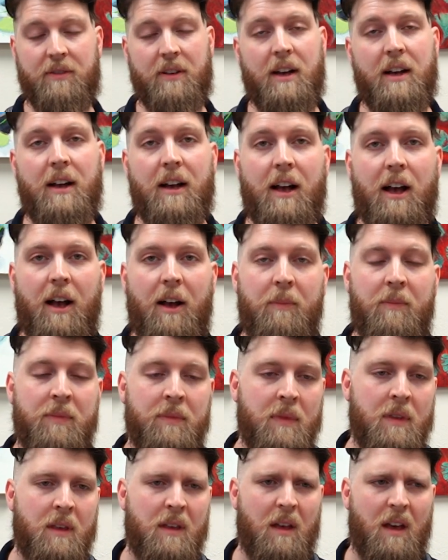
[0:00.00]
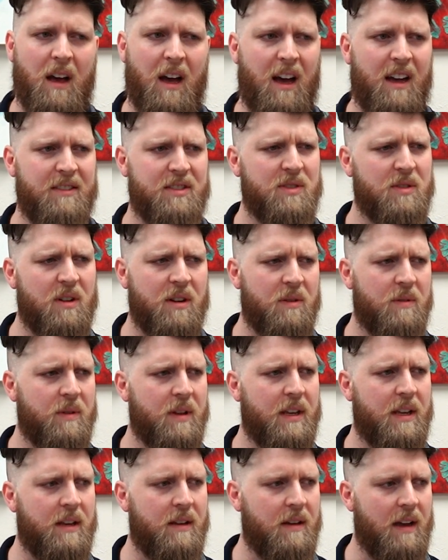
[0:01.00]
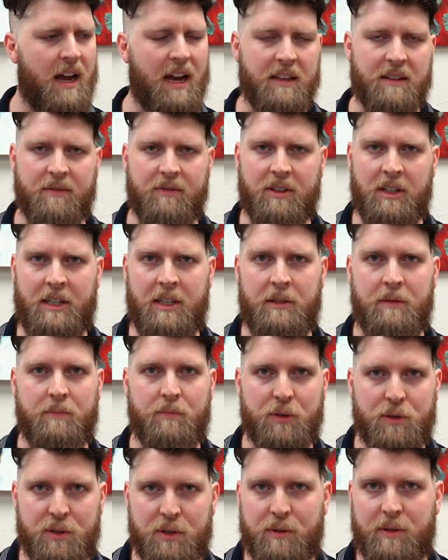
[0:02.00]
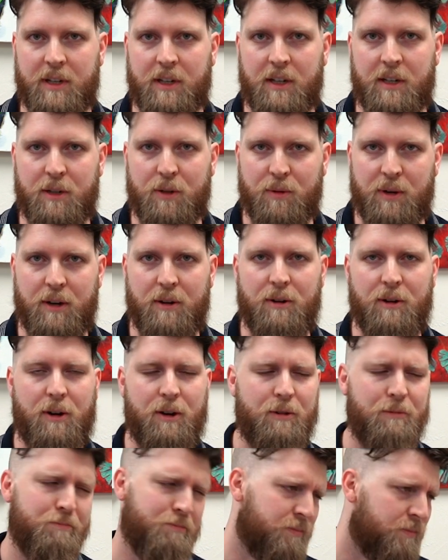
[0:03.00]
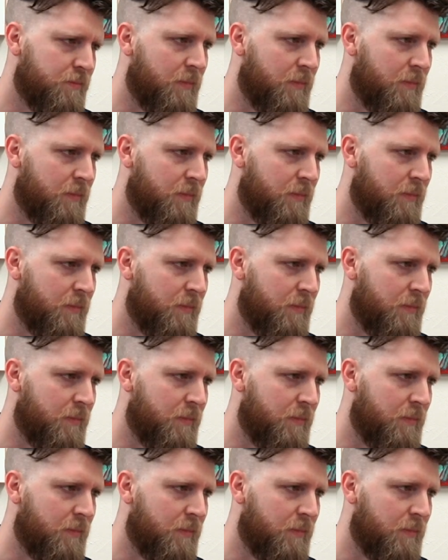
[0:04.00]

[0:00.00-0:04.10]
I started really actively pursuing a career in art